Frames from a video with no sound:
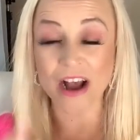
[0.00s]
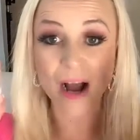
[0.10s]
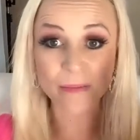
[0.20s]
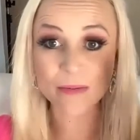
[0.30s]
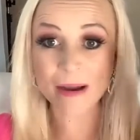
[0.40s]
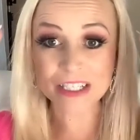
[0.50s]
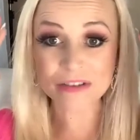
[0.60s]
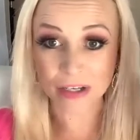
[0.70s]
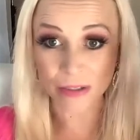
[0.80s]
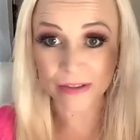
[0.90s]
Optimized
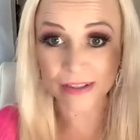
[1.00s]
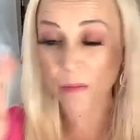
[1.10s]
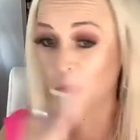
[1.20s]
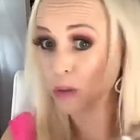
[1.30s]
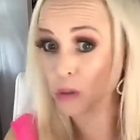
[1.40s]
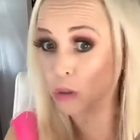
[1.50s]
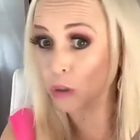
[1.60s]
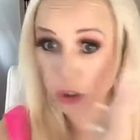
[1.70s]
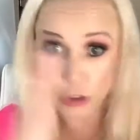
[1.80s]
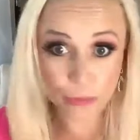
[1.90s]
funnels
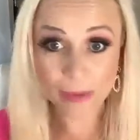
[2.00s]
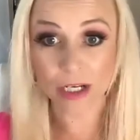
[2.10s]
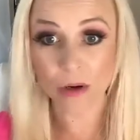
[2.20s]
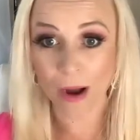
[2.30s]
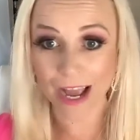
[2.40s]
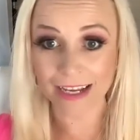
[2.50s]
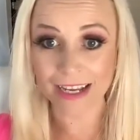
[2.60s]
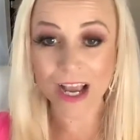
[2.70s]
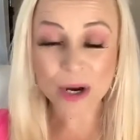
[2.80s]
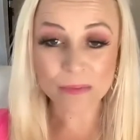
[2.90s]
blew me away.
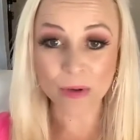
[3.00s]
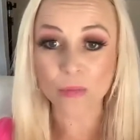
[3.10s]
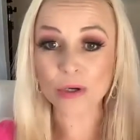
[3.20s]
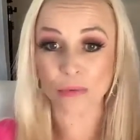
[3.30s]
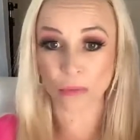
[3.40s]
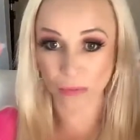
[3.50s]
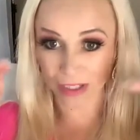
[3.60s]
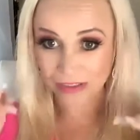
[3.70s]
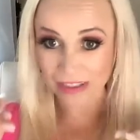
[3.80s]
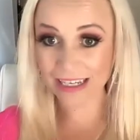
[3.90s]
But what
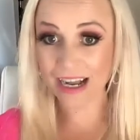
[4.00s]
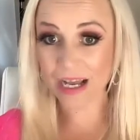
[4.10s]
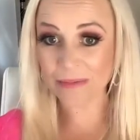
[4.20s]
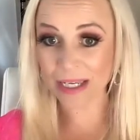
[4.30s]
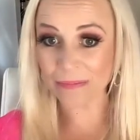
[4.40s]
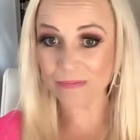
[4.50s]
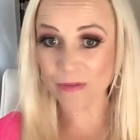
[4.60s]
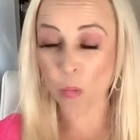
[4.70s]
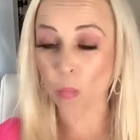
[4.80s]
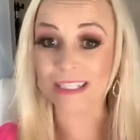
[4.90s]
really got me
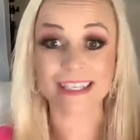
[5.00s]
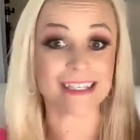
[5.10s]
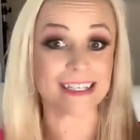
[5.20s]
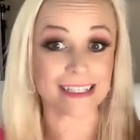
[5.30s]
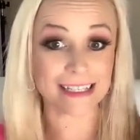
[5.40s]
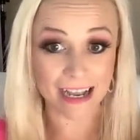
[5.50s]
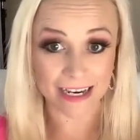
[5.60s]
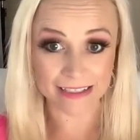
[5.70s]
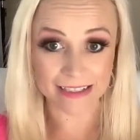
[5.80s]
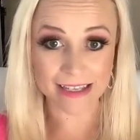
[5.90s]
was the
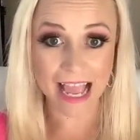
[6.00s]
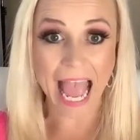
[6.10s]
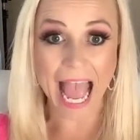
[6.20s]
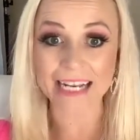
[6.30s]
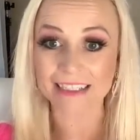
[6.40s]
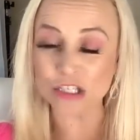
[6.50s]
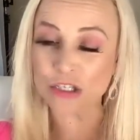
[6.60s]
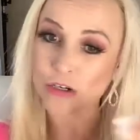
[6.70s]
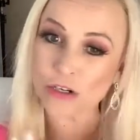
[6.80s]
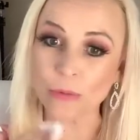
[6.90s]
designs. And as I
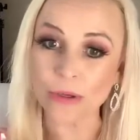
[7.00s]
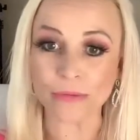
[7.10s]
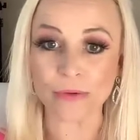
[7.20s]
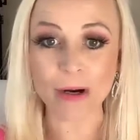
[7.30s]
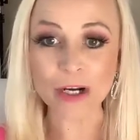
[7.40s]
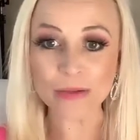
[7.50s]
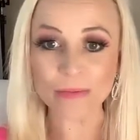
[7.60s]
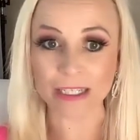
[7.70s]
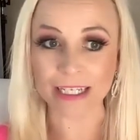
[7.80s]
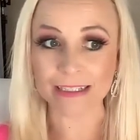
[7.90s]
started going through the
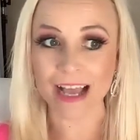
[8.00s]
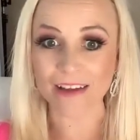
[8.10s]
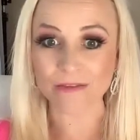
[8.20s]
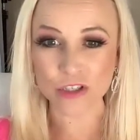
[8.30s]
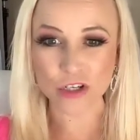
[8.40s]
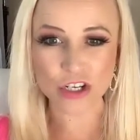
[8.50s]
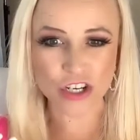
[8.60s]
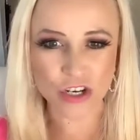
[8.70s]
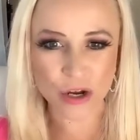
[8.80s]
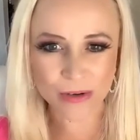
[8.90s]
marketplace, I've started
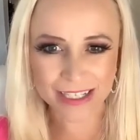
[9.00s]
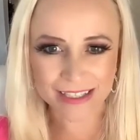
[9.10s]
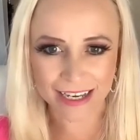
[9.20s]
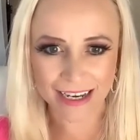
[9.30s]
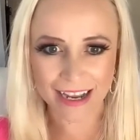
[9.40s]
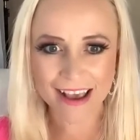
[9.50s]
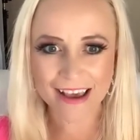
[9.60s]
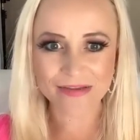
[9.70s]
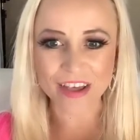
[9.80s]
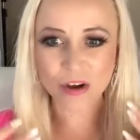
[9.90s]
noticing
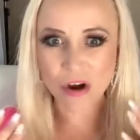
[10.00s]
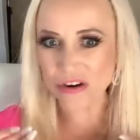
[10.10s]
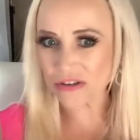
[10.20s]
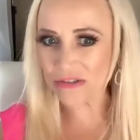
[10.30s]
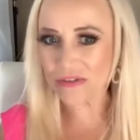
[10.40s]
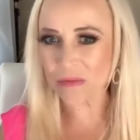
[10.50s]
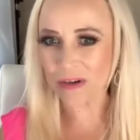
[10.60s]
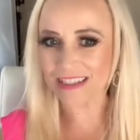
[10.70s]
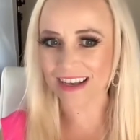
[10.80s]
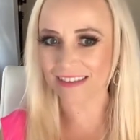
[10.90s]
that all of the
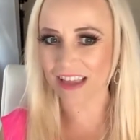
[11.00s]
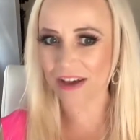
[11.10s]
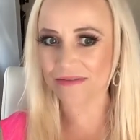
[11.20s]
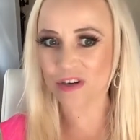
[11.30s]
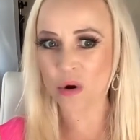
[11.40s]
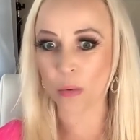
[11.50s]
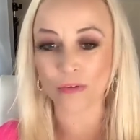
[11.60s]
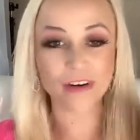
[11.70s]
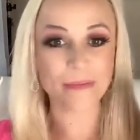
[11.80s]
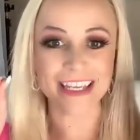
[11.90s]
ones I loved were
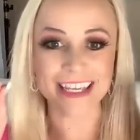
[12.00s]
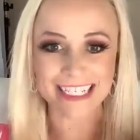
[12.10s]
from the